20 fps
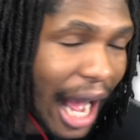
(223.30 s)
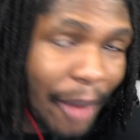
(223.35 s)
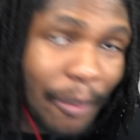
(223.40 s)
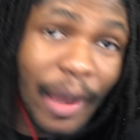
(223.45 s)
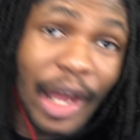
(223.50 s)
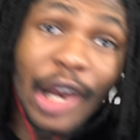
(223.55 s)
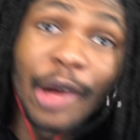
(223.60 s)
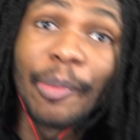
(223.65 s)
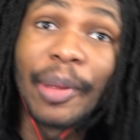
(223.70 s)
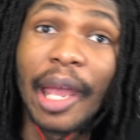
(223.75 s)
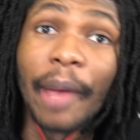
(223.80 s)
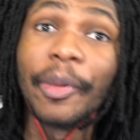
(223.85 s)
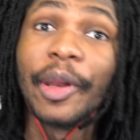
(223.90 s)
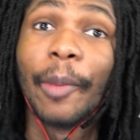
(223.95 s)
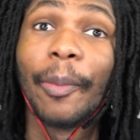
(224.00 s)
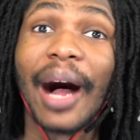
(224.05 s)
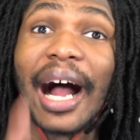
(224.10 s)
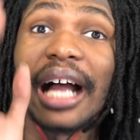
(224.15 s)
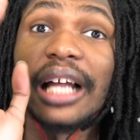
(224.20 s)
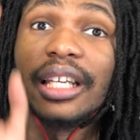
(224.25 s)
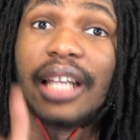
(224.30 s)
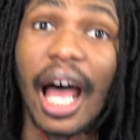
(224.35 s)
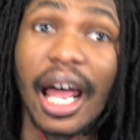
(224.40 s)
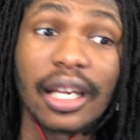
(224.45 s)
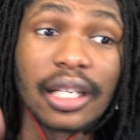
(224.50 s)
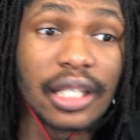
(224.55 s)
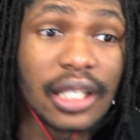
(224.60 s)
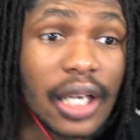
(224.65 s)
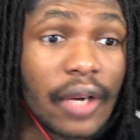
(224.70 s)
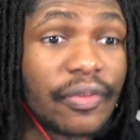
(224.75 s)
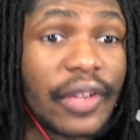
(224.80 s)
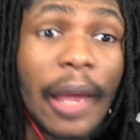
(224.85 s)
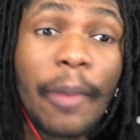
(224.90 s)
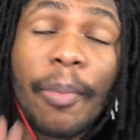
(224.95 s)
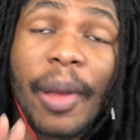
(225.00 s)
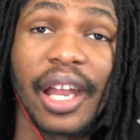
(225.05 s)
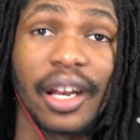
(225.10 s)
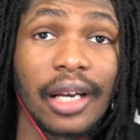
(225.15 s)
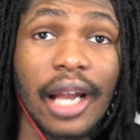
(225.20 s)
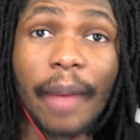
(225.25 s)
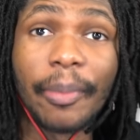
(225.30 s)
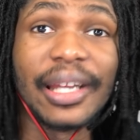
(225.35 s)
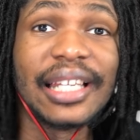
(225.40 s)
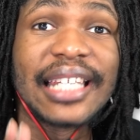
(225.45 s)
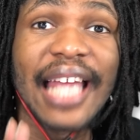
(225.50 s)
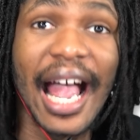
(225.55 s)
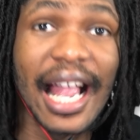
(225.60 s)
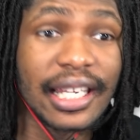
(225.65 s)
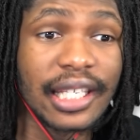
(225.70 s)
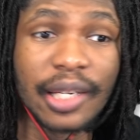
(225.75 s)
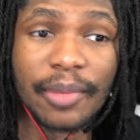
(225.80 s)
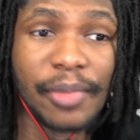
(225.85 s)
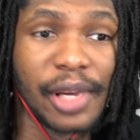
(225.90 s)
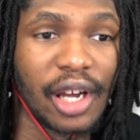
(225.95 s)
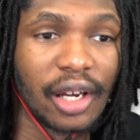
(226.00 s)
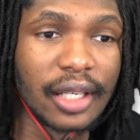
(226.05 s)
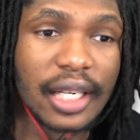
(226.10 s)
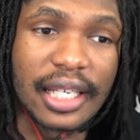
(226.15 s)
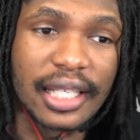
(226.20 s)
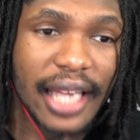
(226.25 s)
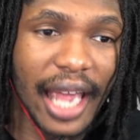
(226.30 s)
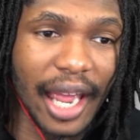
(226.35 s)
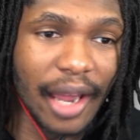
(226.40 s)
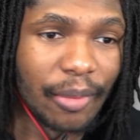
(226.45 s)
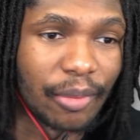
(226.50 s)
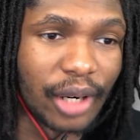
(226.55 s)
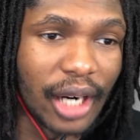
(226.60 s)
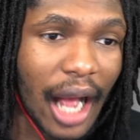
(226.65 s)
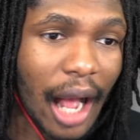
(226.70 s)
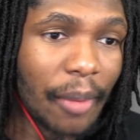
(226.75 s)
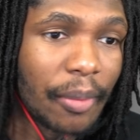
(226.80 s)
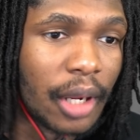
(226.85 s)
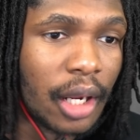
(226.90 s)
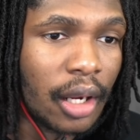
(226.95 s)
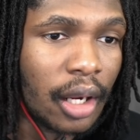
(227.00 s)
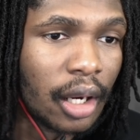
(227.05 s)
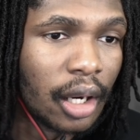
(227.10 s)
I better be able to buy a lot of stuff. They better not be taxing me on this game, bro. I'm...